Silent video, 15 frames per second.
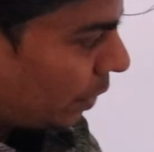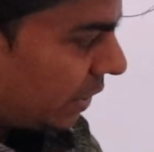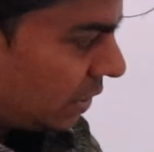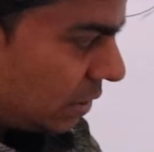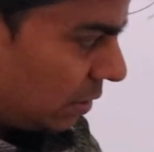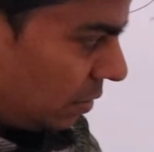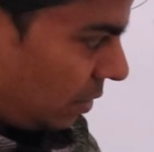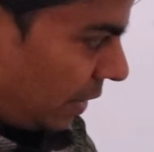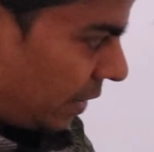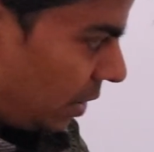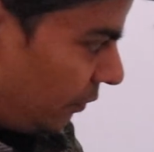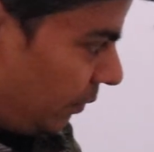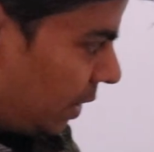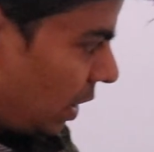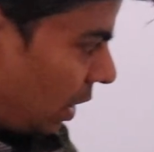question and
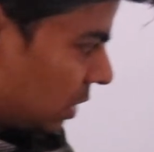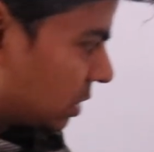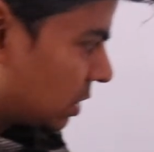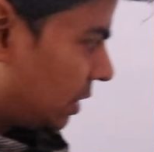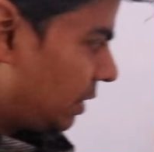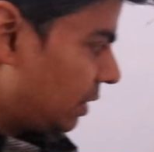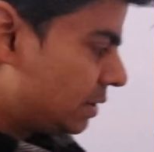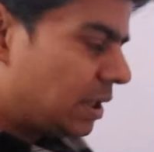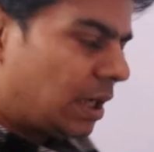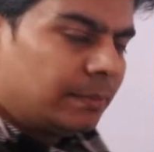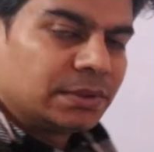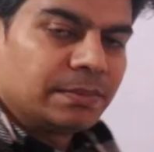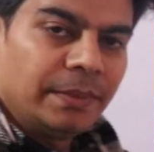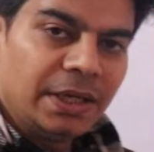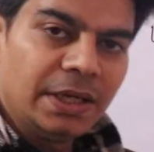have been asked in
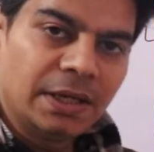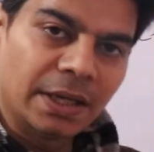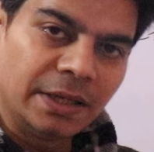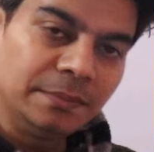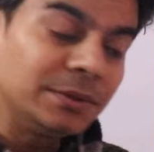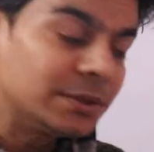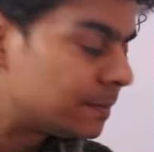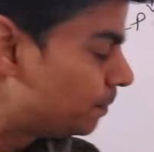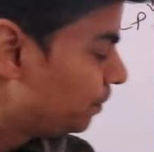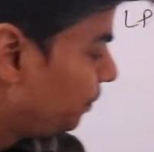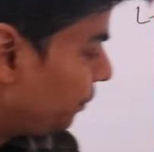exams many times.